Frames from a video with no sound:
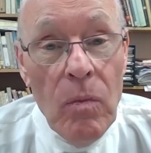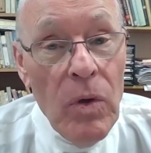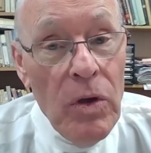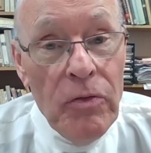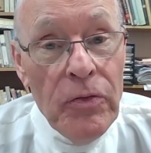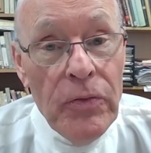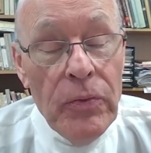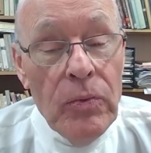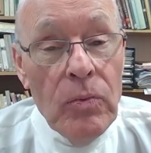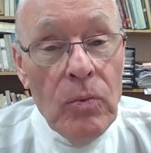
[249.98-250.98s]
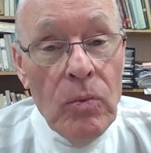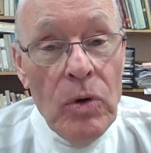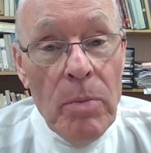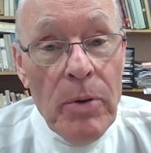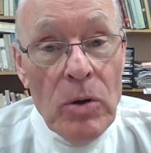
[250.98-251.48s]
If
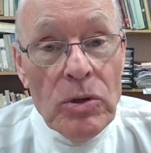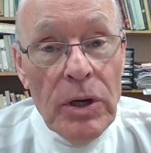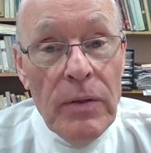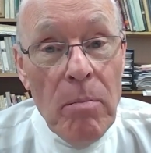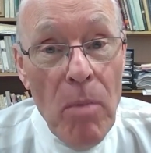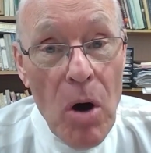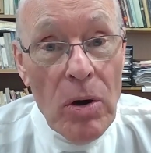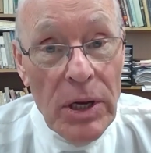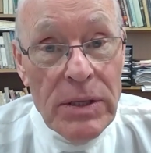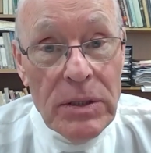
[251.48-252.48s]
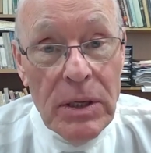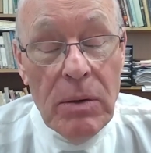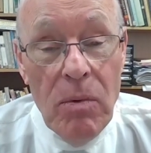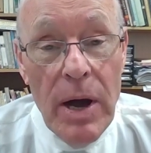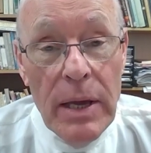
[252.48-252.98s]
we approach it in the
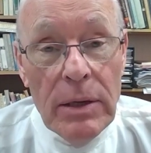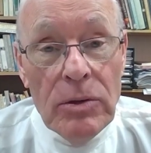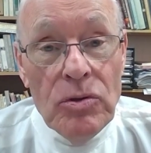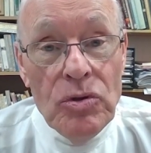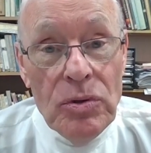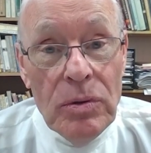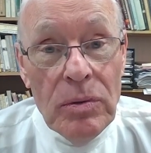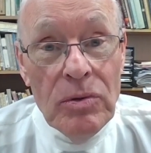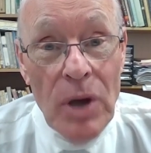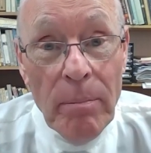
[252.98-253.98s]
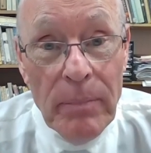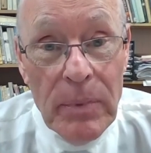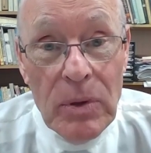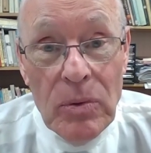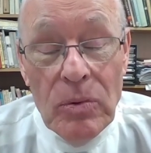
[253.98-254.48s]
moralistic way and jump
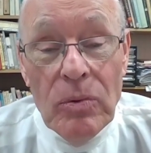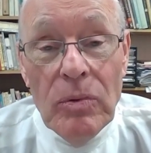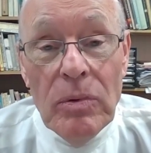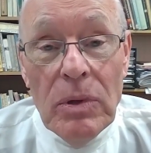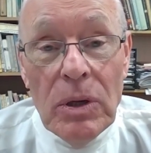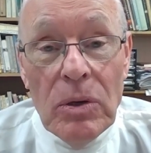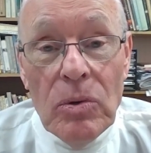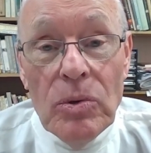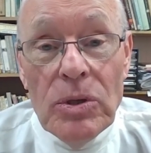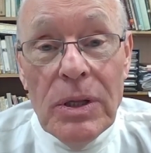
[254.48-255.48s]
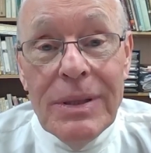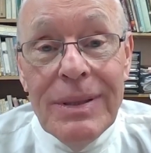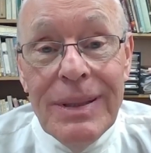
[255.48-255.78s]
to the conclusion that